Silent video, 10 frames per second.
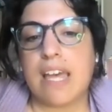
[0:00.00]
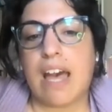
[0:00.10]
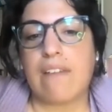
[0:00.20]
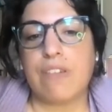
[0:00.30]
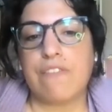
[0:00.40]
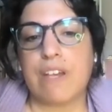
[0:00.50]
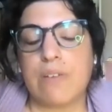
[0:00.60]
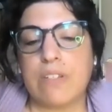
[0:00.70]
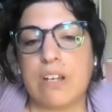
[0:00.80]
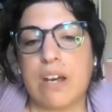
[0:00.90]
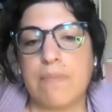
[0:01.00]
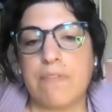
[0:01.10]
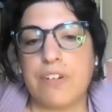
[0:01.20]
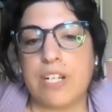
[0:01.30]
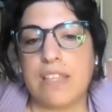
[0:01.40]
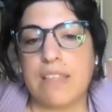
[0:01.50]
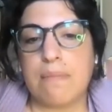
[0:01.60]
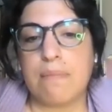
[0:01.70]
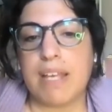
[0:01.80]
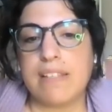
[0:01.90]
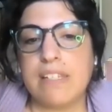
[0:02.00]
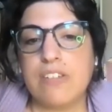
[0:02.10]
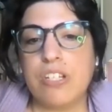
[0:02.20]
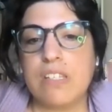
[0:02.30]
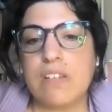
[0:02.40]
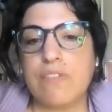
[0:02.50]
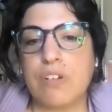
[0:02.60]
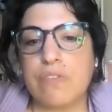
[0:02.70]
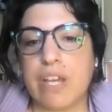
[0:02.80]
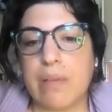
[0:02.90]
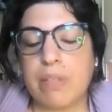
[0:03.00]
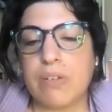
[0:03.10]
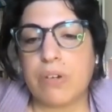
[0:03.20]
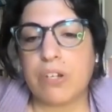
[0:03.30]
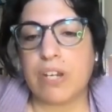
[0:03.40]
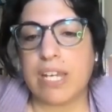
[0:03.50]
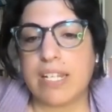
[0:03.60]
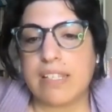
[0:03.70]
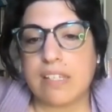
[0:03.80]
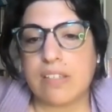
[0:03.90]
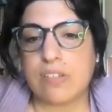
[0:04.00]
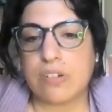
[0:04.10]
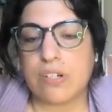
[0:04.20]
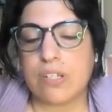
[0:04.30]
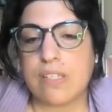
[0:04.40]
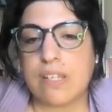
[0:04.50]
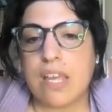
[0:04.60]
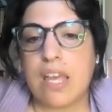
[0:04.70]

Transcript: Have you found comfort in the messages of your family or your ancestors?